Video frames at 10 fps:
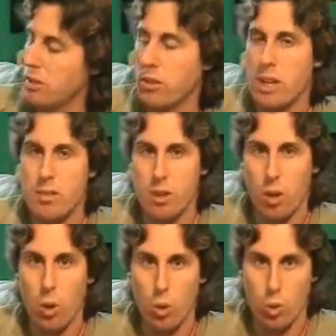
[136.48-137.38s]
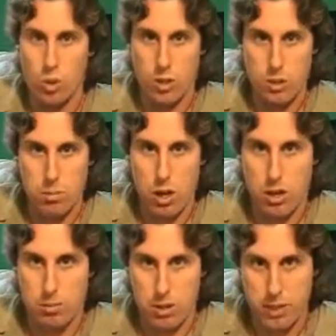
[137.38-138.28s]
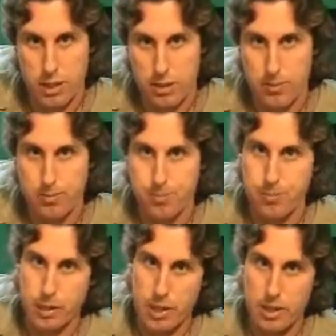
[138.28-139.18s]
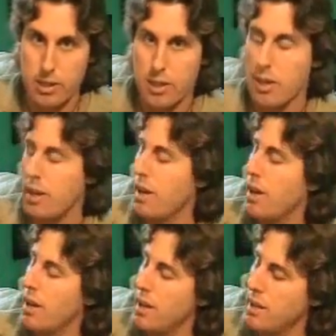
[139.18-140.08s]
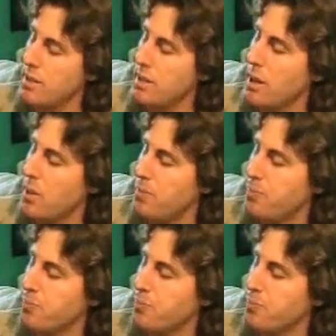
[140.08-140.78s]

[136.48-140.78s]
You engrave a hole in the bottom of it, okay? And